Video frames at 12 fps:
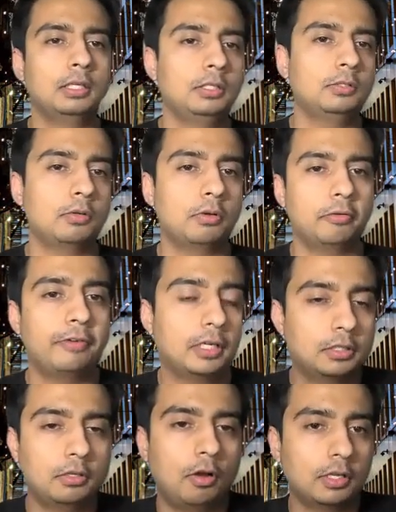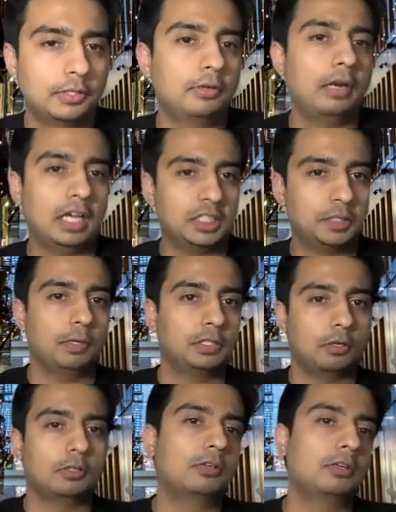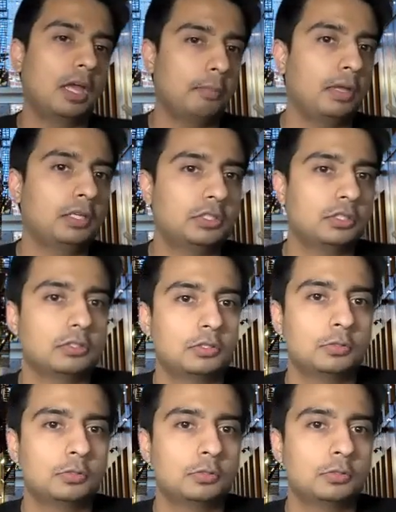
you know, affect other aspects, other dimensions